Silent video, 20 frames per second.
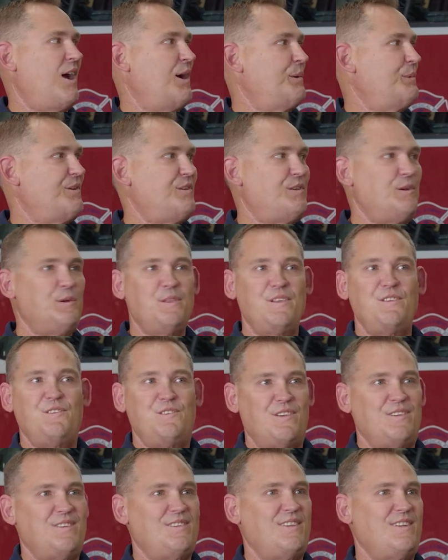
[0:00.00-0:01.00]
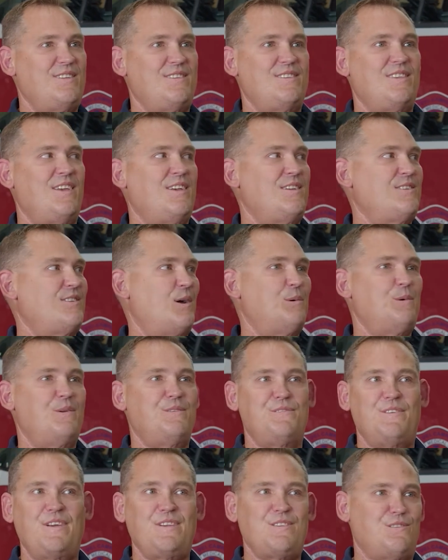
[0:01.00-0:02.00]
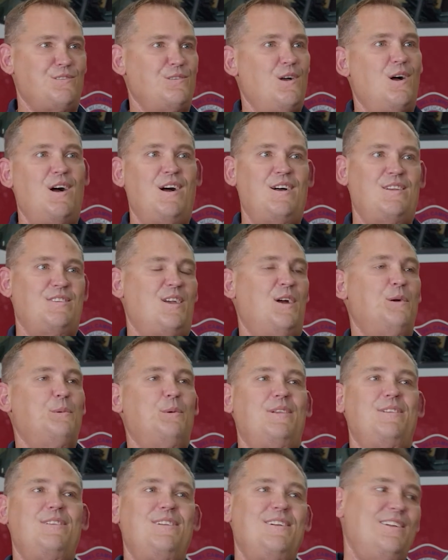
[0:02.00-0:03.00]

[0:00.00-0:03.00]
I would do logistics things, I would fix saws, I would